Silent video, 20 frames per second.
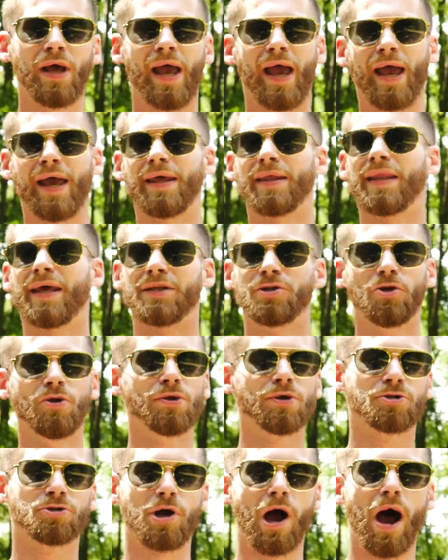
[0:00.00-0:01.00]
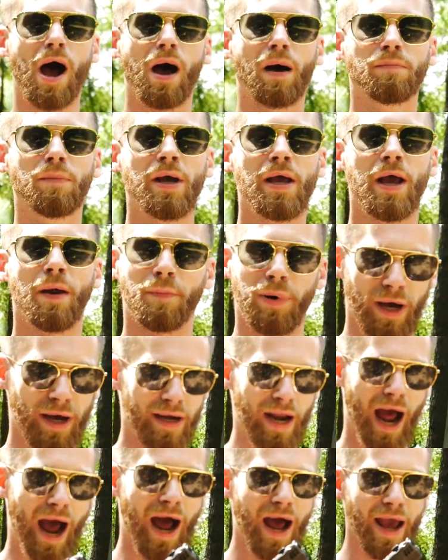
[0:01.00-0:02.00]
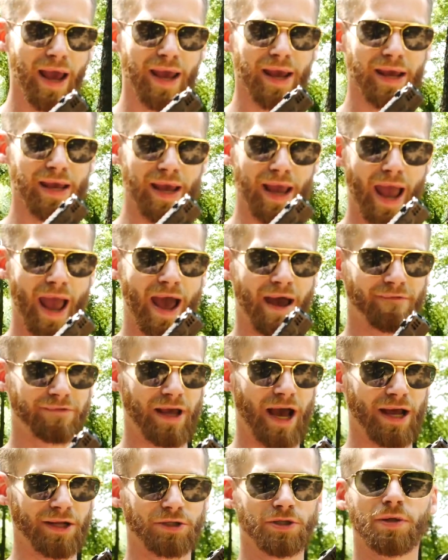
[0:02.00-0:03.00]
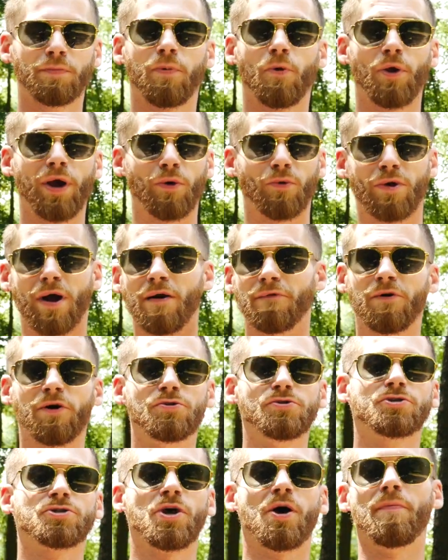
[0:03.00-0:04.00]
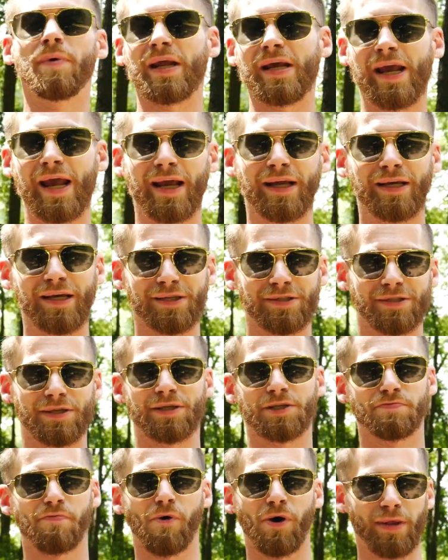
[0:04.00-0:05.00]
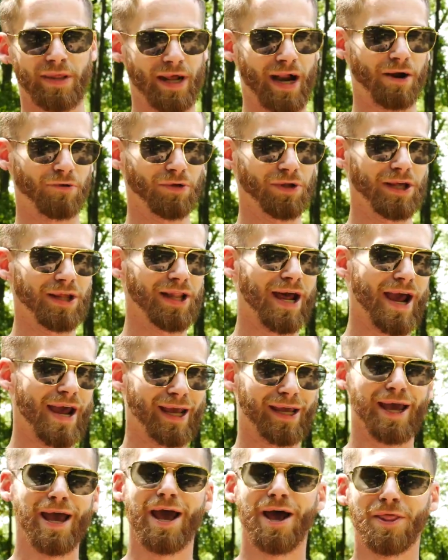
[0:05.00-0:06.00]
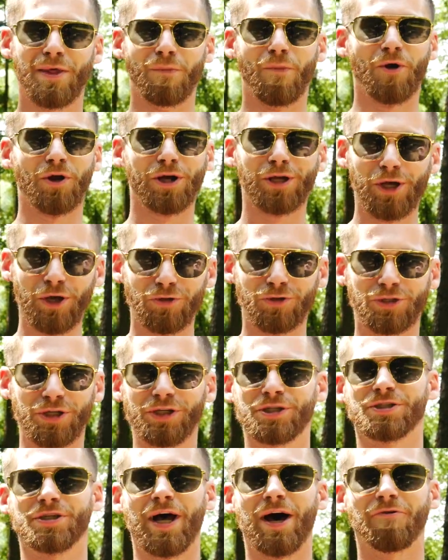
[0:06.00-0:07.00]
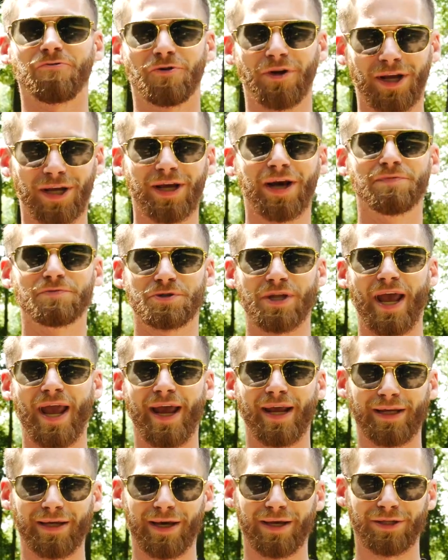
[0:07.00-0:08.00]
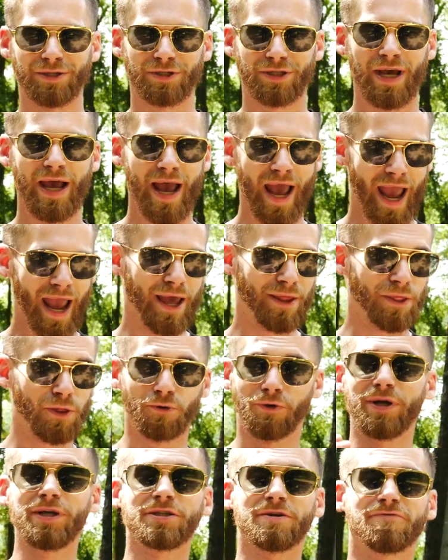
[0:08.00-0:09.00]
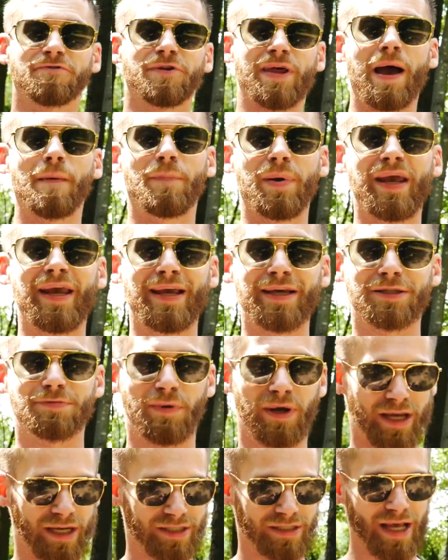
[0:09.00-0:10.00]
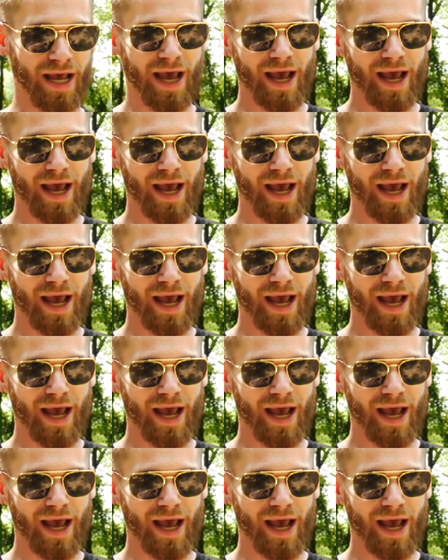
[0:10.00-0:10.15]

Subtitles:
and they do their job, but I have gotten to the point where I've owned so many handguns at this point that I really like the more Gucci stuff when it comes to handguns. And the reason for that being is because